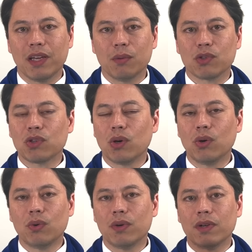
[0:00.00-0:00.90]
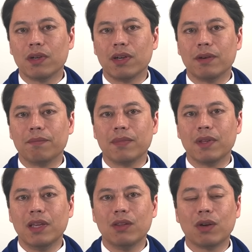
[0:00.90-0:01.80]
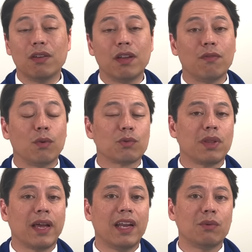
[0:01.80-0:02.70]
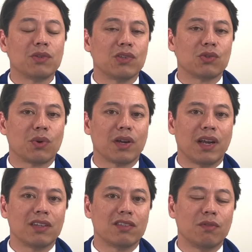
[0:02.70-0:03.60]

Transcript: It was so, either if it was planned, it was disorganized.